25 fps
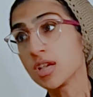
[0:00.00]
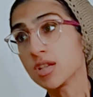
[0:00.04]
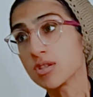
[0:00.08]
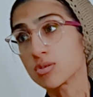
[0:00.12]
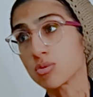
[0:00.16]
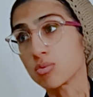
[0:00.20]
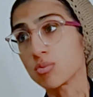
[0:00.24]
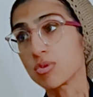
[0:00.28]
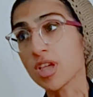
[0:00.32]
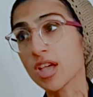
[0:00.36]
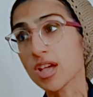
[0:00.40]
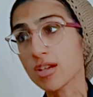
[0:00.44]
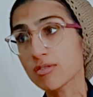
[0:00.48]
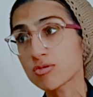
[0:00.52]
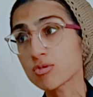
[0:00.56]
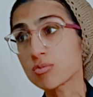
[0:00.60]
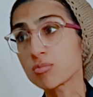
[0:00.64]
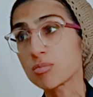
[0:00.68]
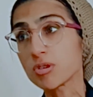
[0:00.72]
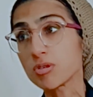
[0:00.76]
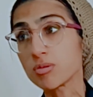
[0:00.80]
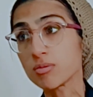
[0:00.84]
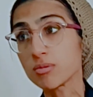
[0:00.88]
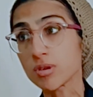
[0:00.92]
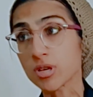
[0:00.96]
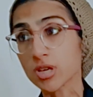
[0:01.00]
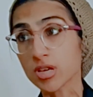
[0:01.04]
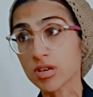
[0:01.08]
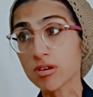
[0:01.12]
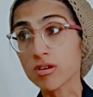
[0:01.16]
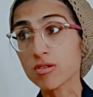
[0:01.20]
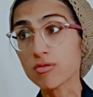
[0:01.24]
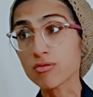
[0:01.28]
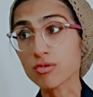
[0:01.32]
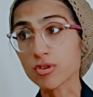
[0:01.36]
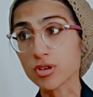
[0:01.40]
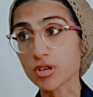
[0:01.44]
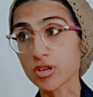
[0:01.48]
So we have to be
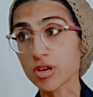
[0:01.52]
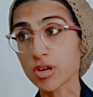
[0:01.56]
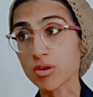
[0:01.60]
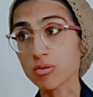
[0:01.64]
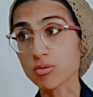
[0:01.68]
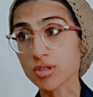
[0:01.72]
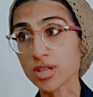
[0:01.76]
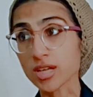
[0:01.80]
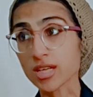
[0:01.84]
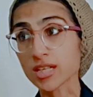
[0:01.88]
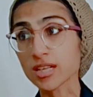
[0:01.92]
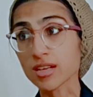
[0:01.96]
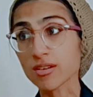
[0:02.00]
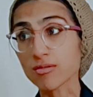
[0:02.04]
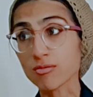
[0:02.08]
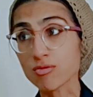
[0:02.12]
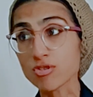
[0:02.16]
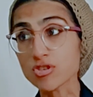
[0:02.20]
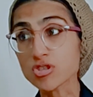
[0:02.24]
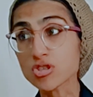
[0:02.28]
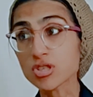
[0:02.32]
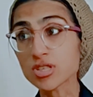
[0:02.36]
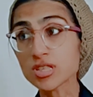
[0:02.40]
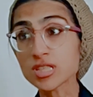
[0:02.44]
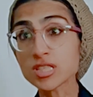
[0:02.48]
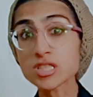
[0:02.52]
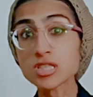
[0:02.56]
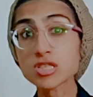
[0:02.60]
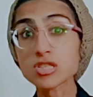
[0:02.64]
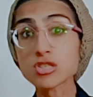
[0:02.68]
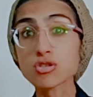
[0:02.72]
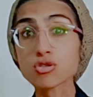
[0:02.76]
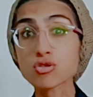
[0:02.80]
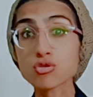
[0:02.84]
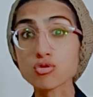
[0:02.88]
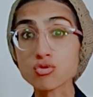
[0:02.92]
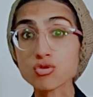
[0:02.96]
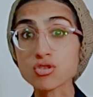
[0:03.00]
careful around that and vigilant
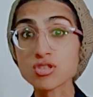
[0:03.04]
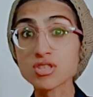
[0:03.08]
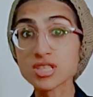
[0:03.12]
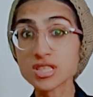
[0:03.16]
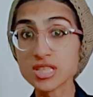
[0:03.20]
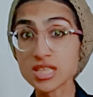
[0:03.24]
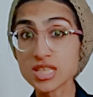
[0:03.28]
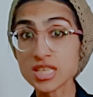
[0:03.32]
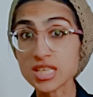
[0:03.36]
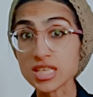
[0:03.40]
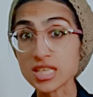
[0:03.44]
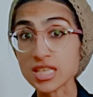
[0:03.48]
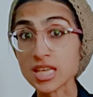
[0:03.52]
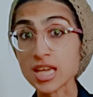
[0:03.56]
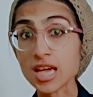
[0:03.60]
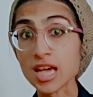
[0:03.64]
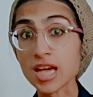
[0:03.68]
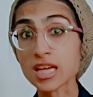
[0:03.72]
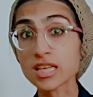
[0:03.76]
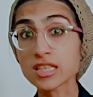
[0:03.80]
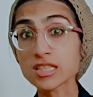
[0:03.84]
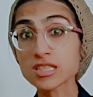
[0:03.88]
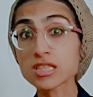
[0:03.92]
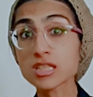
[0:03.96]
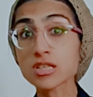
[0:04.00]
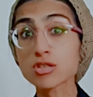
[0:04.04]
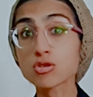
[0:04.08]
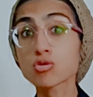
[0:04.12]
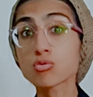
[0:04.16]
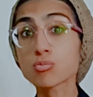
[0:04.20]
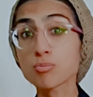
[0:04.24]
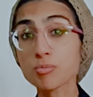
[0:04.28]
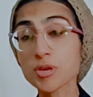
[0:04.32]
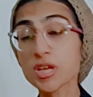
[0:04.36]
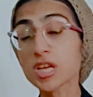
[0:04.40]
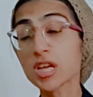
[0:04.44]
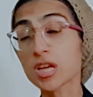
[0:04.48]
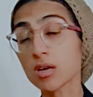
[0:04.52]
to see and to
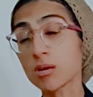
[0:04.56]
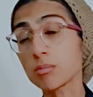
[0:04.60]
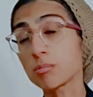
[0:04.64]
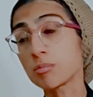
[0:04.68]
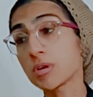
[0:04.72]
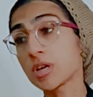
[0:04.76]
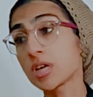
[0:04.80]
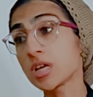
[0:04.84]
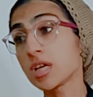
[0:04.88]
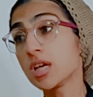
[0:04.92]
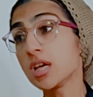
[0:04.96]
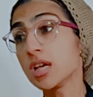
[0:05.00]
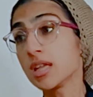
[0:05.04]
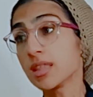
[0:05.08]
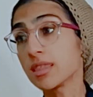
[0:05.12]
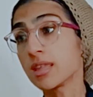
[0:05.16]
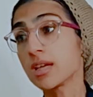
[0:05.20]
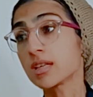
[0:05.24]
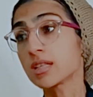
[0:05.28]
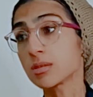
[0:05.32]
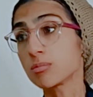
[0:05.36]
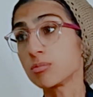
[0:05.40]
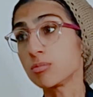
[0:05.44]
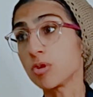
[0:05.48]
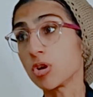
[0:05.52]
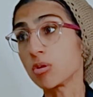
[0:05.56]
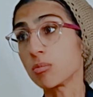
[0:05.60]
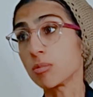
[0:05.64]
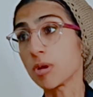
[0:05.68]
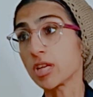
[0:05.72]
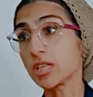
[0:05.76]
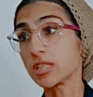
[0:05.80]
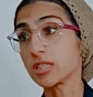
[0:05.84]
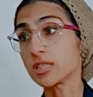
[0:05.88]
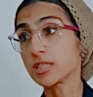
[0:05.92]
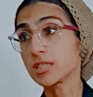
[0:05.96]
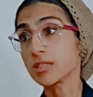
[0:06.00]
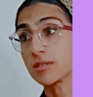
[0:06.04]
pick up that
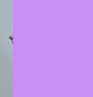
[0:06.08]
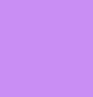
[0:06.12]
abnormality.